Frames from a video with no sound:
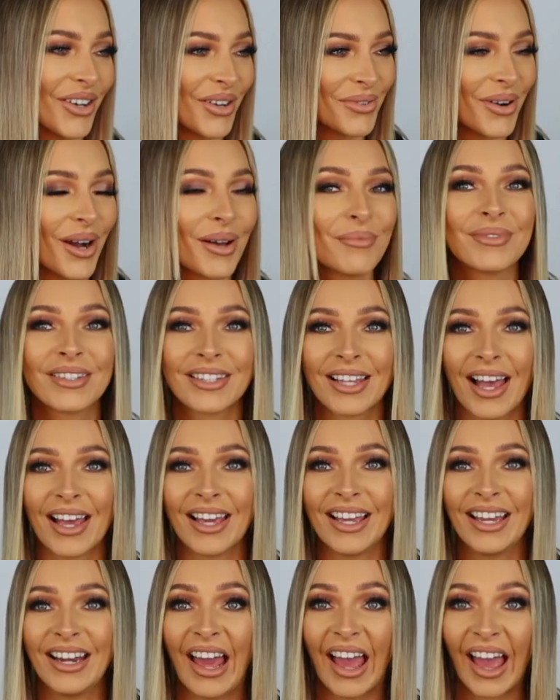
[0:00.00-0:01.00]
know what I'm
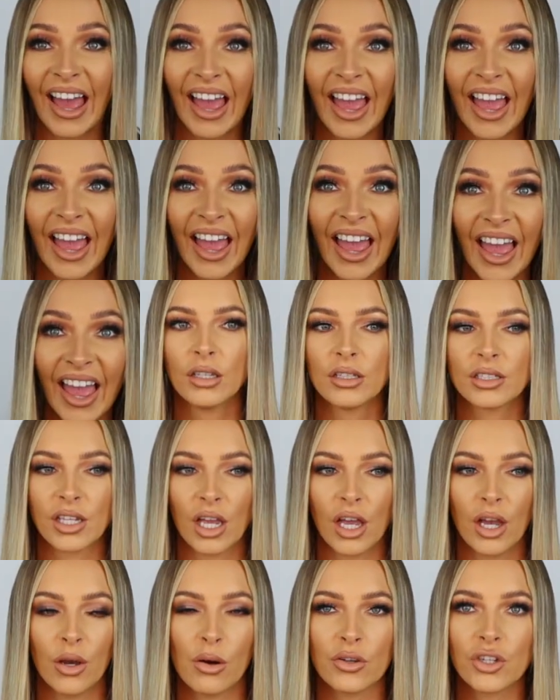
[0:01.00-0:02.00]
saying.
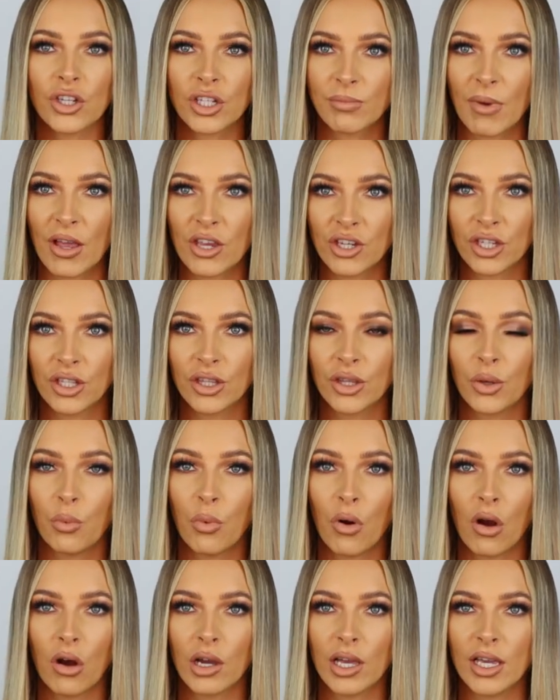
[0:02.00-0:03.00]
So I just mentioned the
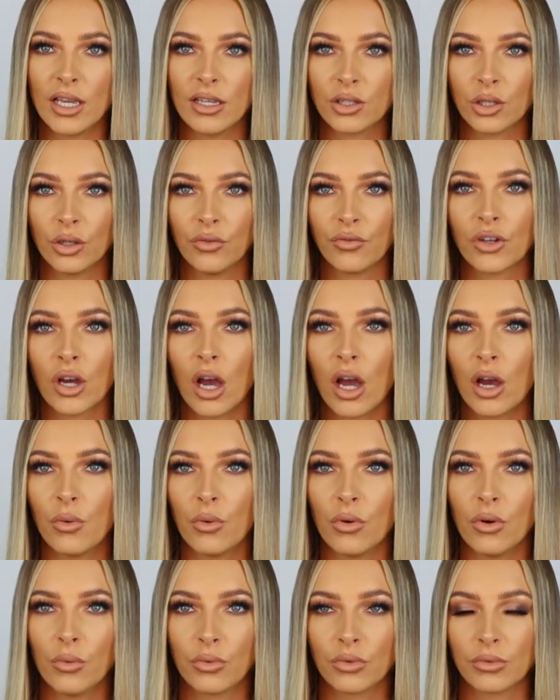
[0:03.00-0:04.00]
white sort of
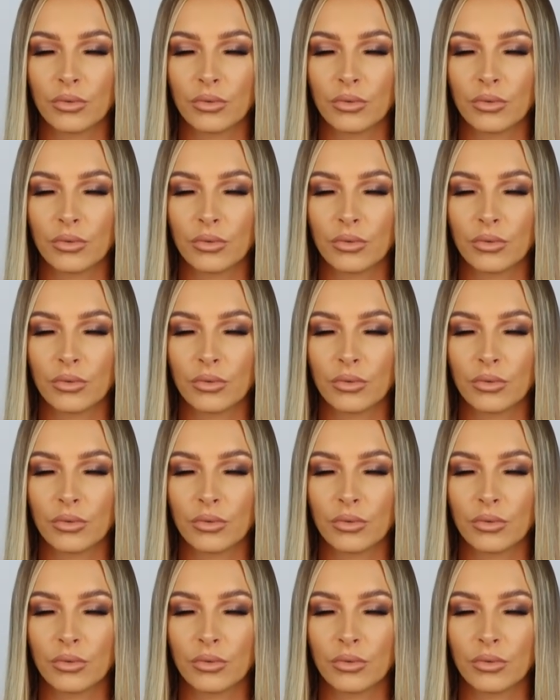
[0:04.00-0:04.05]
coat.